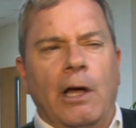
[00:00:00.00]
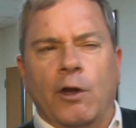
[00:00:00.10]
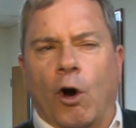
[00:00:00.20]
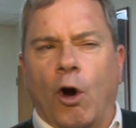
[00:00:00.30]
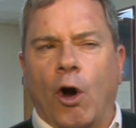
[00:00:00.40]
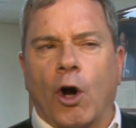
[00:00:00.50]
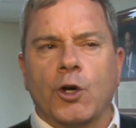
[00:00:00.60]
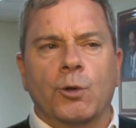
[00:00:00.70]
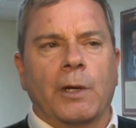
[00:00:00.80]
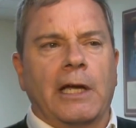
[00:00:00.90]
they're
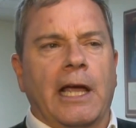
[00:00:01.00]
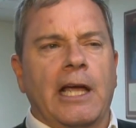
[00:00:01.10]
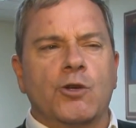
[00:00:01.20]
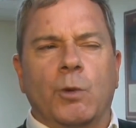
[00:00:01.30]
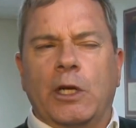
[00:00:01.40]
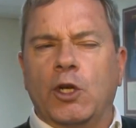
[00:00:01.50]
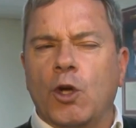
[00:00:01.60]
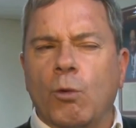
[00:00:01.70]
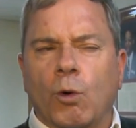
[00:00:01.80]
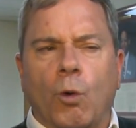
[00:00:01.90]
hard to engage, we
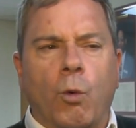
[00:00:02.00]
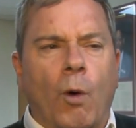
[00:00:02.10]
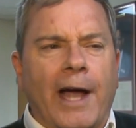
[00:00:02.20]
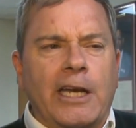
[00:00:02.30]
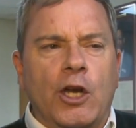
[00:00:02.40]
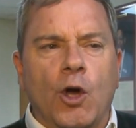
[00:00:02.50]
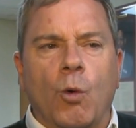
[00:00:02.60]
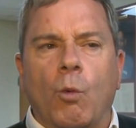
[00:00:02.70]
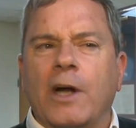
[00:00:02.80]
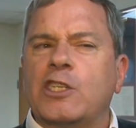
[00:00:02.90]
don't quite
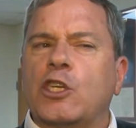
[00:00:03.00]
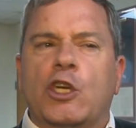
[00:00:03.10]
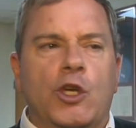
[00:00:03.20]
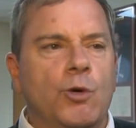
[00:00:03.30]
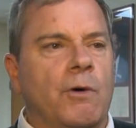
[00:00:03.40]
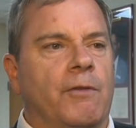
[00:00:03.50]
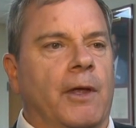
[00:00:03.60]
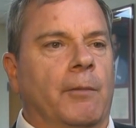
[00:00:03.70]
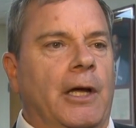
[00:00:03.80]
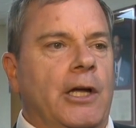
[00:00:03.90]
know what to do with
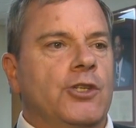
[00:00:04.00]
them.